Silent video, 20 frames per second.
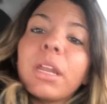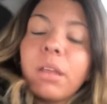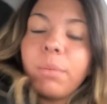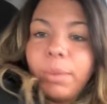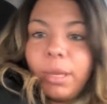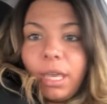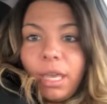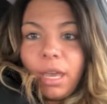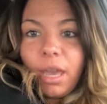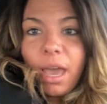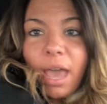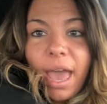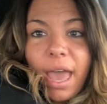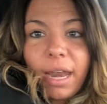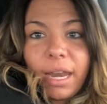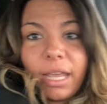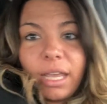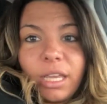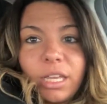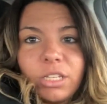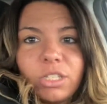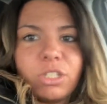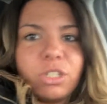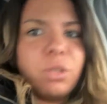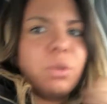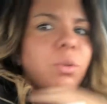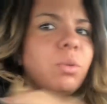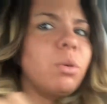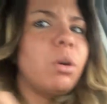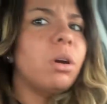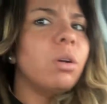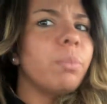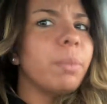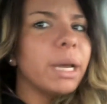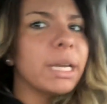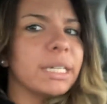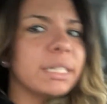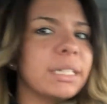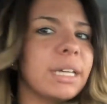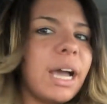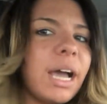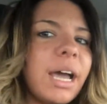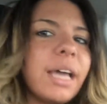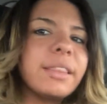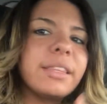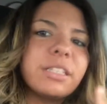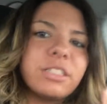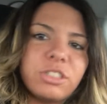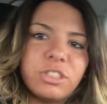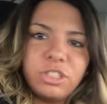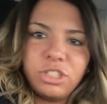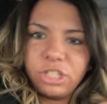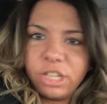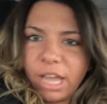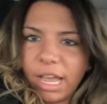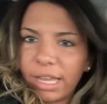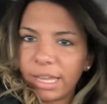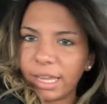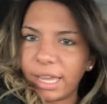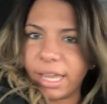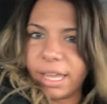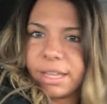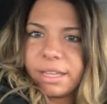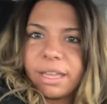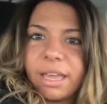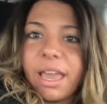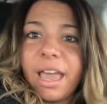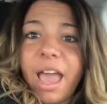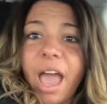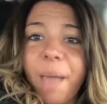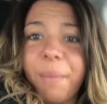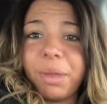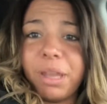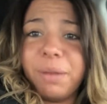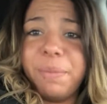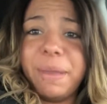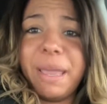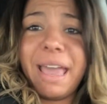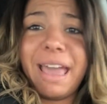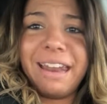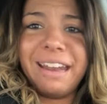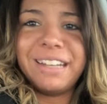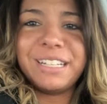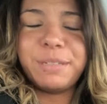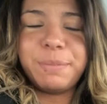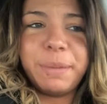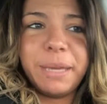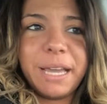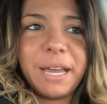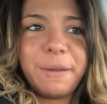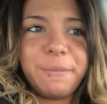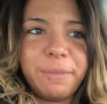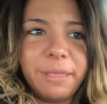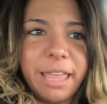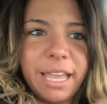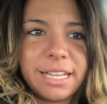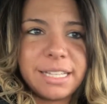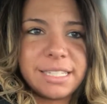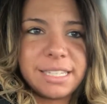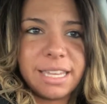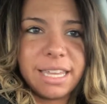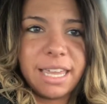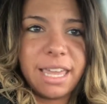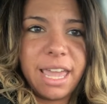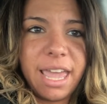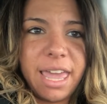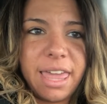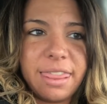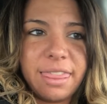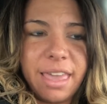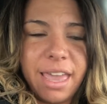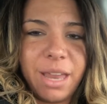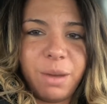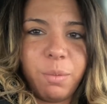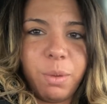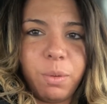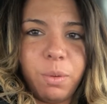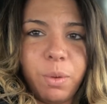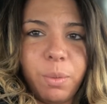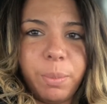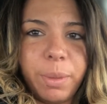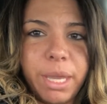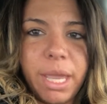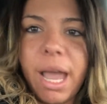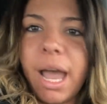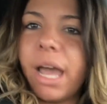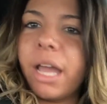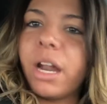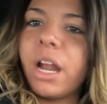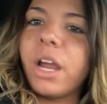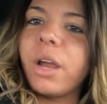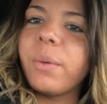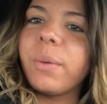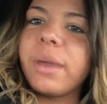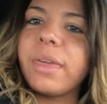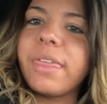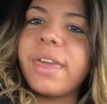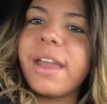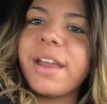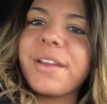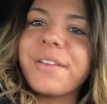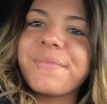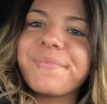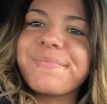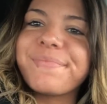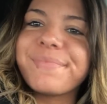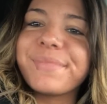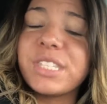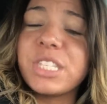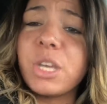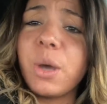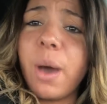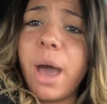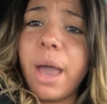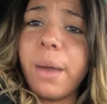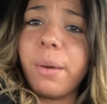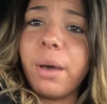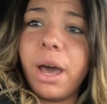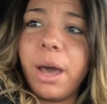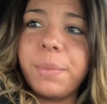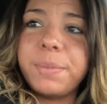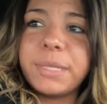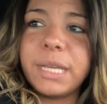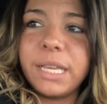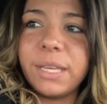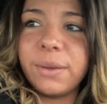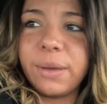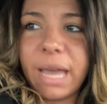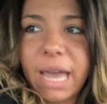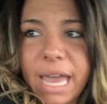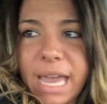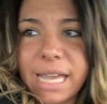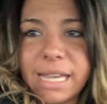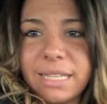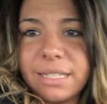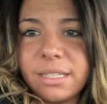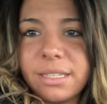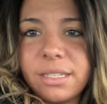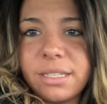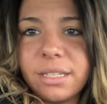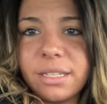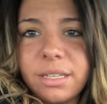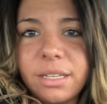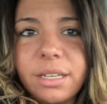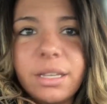gonna be heading to, oh my god, this jacket. I'm gonna be heading to pick up Lexi and then we will be on our way there. So I will update you guys.